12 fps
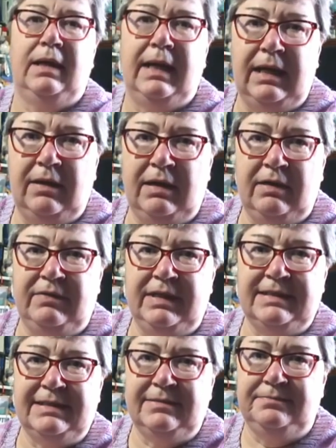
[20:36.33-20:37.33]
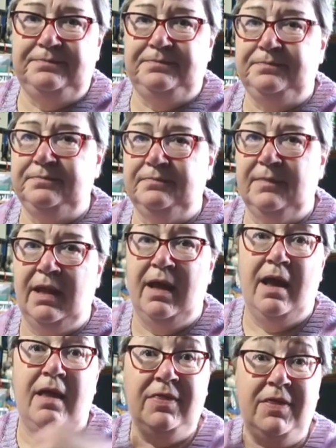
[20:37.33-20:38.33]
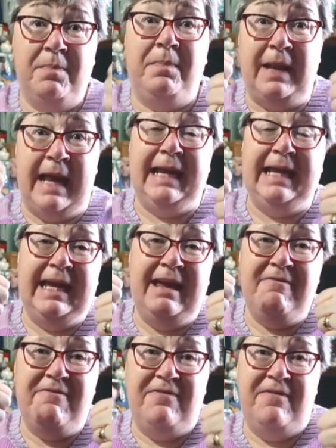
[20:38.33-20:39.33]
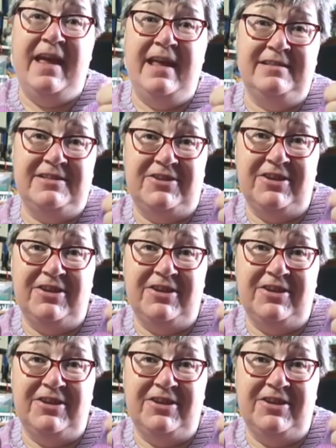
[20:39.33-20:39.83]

Hello lovelies. The blanket fits